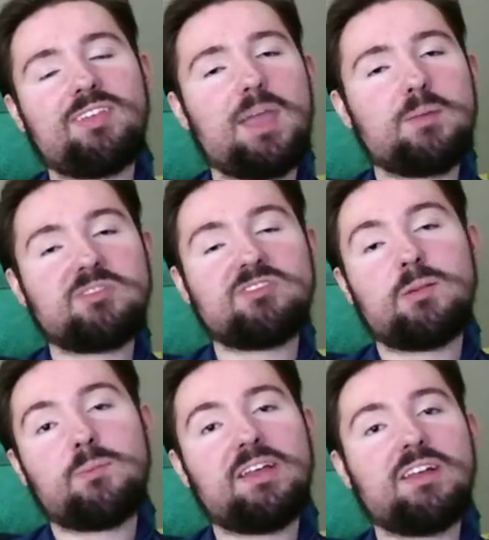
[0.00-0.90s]
gamers,
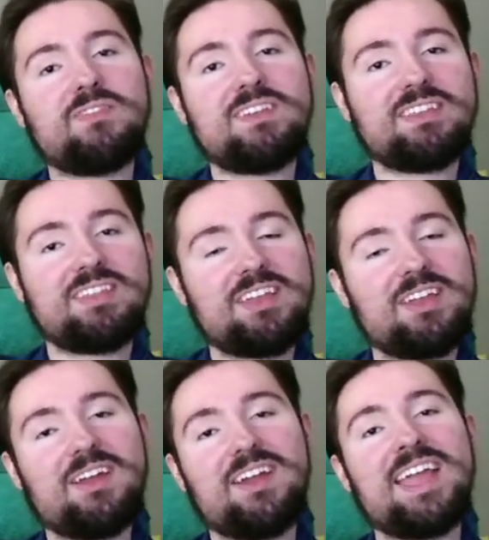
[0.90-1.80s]
our big event of the
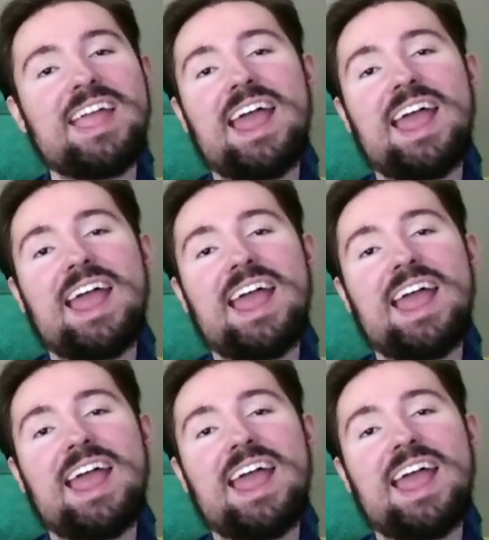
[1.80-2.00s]
year.